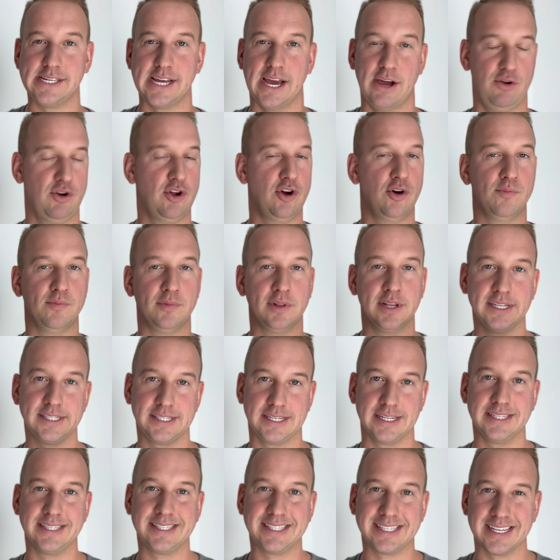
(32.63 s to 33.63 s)
townhome
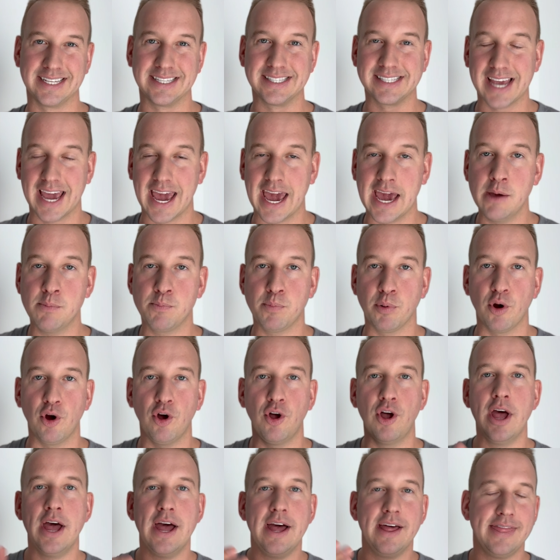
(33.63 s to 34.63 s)
listed since
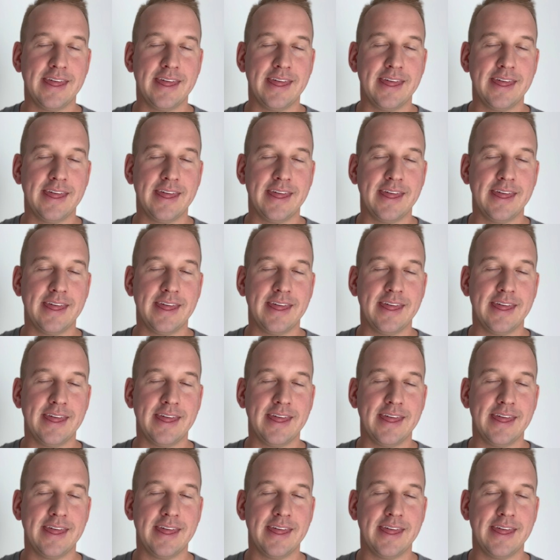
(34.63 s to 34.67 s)
April